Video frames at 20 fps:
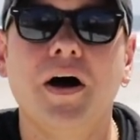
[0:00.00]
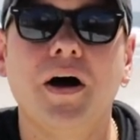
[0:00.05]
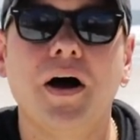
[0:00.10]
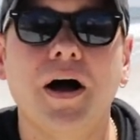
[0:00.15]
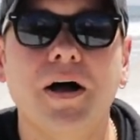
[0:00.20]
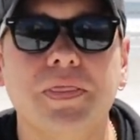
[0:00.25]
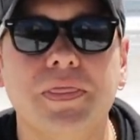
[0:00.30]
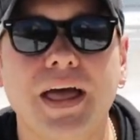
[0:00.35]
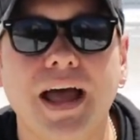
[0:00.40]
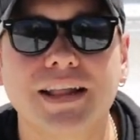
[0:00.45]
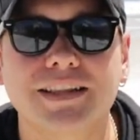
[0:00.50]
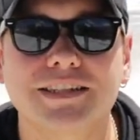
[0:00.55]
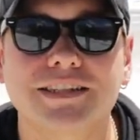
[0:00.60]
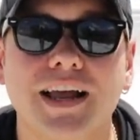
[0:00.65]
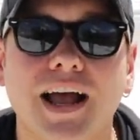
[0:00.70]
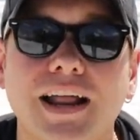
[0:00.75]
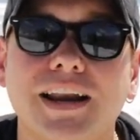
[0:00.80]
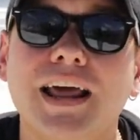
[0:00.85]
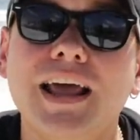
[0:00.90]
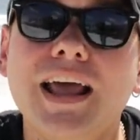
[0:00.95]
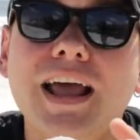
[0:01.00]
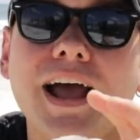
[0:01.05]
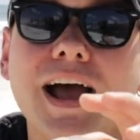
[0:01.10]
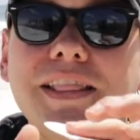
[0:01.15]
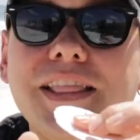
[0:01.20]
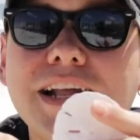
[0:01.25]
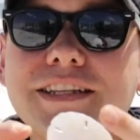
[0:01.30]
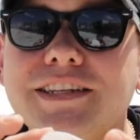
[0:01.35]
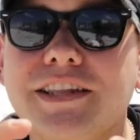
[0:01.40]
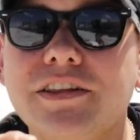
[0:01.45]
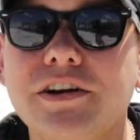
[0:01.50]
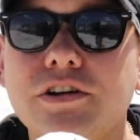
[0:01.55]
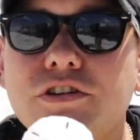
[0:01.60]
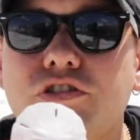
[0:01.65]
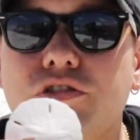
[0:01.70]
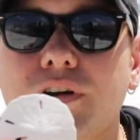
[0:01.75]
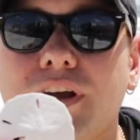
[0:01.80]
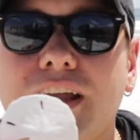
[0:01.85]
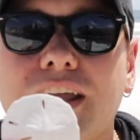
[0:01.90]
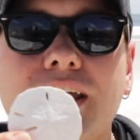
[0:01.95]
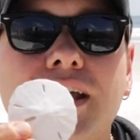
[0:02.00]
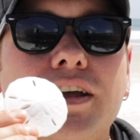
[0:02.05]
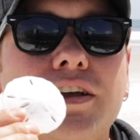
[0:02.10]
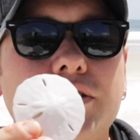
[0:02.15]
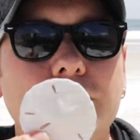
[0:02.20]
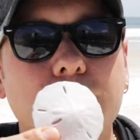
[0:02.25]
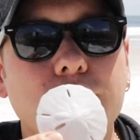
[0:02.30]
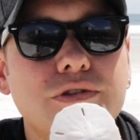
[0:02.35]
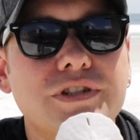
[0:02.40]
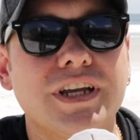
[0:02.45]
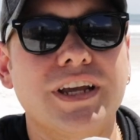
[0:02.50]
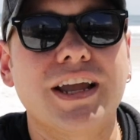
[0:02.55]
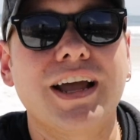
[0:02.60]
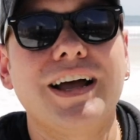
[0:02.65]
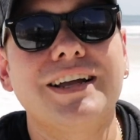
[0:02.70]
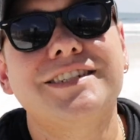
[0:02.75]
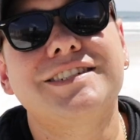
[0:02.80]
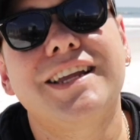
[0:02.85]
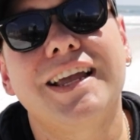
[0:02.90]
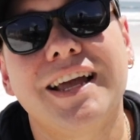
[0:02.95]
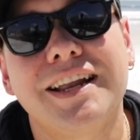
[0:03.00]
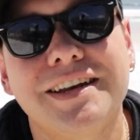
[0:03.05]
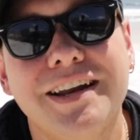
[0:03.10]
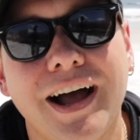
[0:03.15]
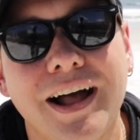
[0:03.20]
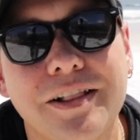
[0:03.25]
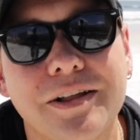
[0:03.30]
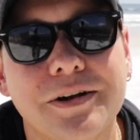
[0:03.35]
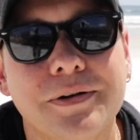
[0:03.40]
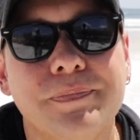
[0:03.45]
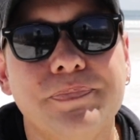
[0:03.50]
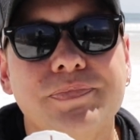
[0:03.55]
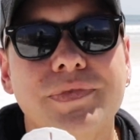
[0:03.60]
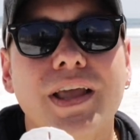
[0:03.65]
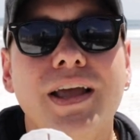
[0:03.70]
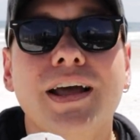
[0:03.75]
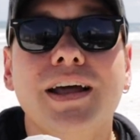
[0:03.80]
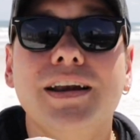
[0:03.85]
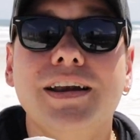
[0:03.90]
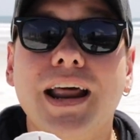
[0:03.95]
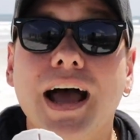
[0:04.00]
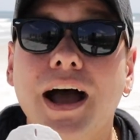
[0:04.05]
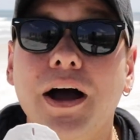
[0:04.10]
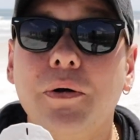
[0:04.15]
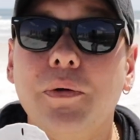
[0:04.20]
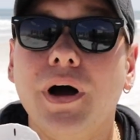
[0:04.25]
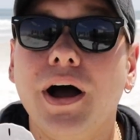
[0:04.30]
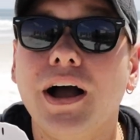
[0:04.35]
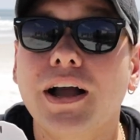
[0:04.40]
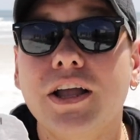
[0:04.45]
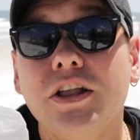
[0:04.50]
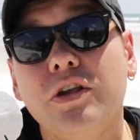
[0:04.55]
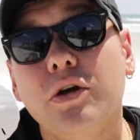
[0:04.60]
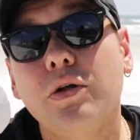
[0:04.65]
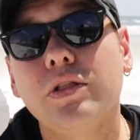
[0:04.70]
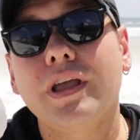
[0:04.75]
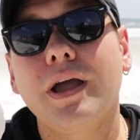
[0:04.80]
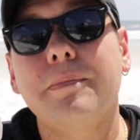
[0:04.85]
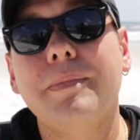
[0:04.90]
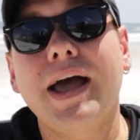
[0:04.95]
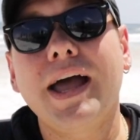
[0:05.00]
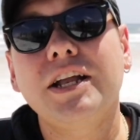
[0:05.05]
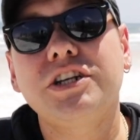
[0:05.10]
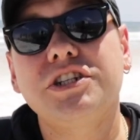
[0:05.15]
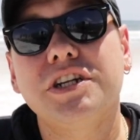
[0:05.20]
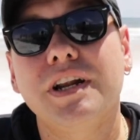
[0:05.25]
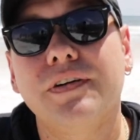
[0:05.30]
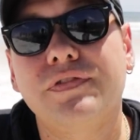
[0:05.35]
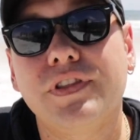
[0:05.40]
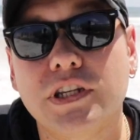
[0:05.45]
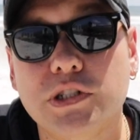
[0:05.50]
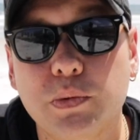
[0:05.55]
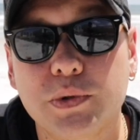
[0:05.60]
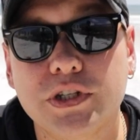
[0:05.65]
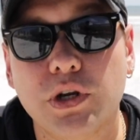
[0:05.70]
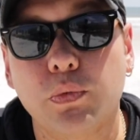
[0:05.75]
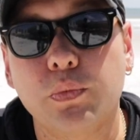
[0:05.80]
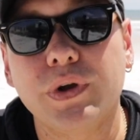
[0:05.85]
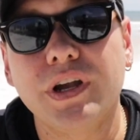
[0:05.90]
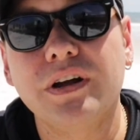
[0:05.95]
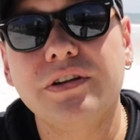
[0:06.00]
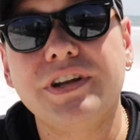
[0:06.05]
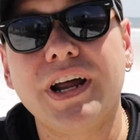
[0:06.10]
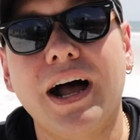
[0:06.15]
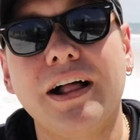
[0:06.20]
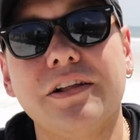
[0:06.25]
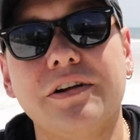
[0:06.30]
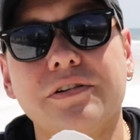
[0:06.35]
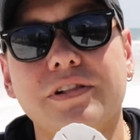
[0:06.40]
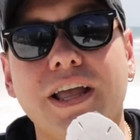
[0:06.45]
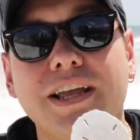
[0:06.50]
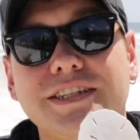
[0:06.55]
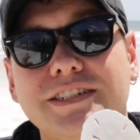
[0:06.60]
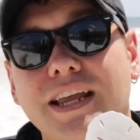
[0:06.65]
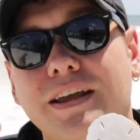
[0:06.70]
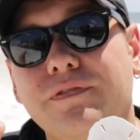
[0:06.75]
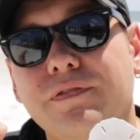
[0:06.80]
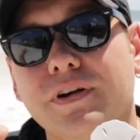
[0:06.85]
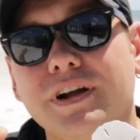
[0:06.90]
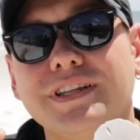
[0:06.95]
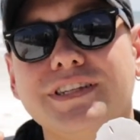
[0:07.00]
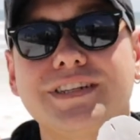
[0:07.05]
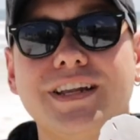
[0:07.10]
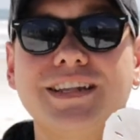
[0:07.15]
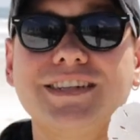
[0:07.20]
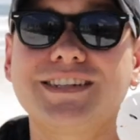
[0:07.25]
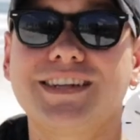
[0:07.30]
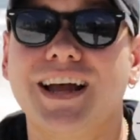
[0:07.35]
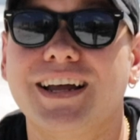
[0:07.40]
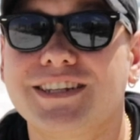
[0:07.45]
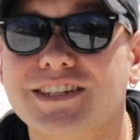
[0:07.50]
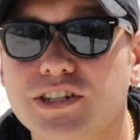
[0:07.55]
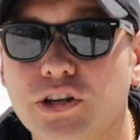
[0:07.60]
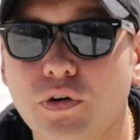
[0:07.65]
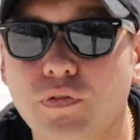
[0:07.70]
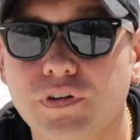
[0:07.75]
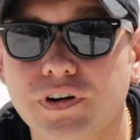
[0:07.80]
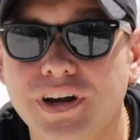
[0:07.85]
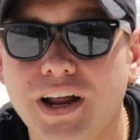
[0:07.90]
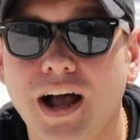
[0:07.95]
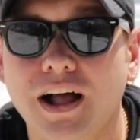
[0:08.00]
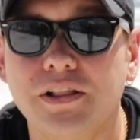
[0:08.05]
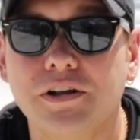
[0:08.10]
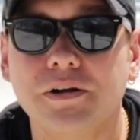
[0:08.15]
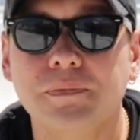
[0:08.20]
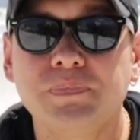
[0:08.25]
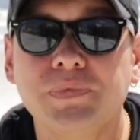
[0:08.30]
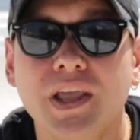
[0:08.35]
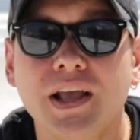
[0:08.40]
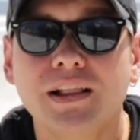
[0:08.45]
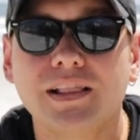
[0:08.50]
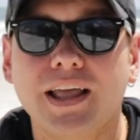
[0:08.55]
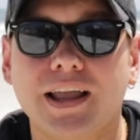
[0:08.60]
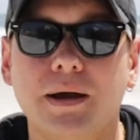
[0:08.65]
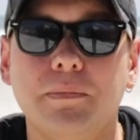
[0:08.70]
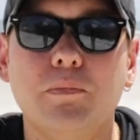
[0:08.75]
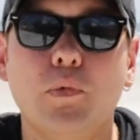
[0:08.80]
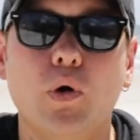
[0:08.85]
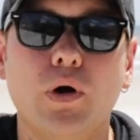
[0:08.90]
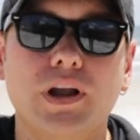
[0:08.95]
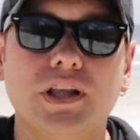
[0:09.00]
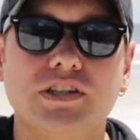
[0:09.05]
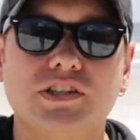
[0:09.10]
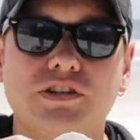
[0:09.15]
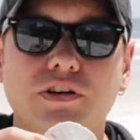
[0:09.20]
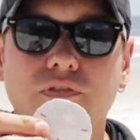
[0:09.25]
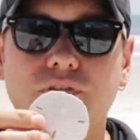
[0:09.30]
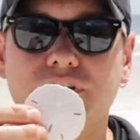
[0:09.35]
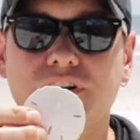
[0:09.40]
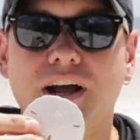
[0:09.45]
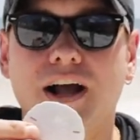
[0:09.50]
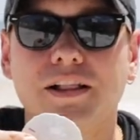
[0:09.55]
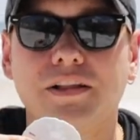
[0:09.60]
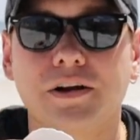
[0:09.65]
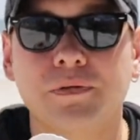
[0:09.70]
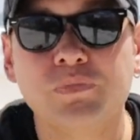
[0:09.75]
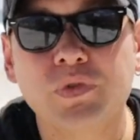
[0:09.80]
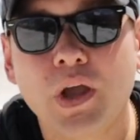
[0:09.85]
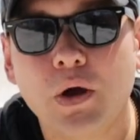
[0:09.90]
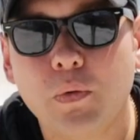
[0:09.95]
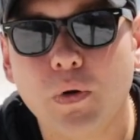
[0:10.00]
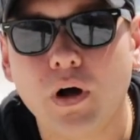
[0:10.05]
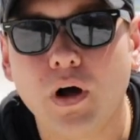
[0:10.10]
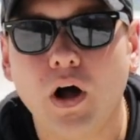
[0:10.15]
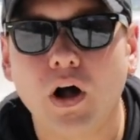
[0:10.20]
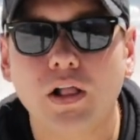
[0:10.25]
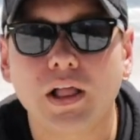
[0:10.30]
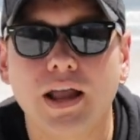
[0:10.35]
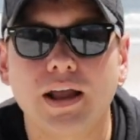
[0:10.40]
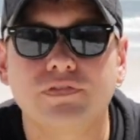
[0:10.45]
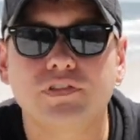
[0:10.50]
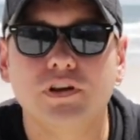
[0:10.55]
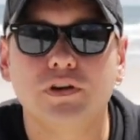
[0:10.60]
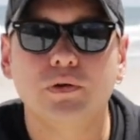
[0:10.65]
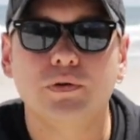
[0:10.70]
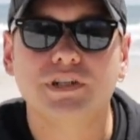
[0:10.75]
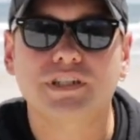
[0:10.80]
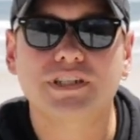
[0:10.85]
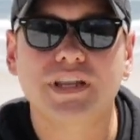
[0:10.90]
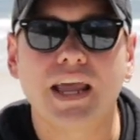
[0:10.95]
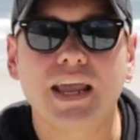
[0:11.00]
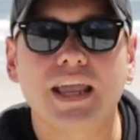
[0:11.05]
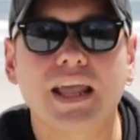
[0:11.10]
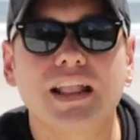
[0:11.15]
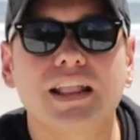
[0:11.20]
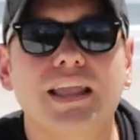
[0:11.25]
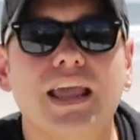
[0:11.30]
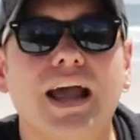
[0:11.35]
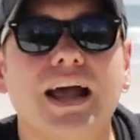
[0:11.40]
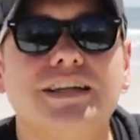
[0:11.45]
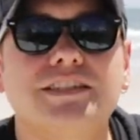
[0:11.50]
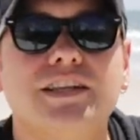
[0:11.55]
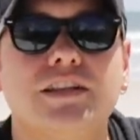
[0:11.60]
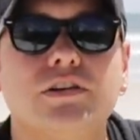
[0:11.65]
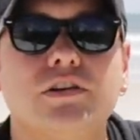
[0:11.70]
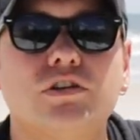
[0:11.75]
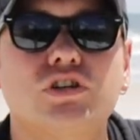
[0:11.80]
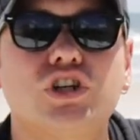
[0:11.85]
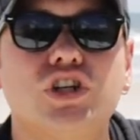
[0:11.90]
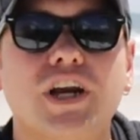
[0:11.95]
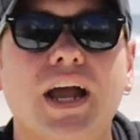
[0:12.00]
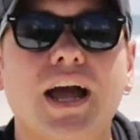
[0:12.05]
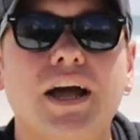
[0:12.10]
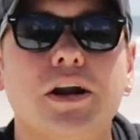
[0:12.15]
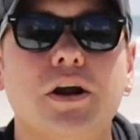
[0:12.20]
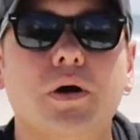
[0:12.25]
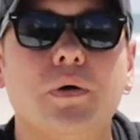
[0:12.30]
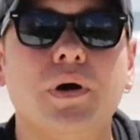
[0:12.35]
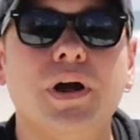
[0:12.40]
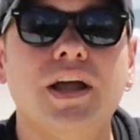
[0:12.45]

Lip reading: on that side. And that's a little trick using a sand dollar. Now, can you only imagine if this was a real dollar, like say, for instance, a silver dollar, like a Morgan silver dollar? Well, all I have to do is take it and cast a little shadow.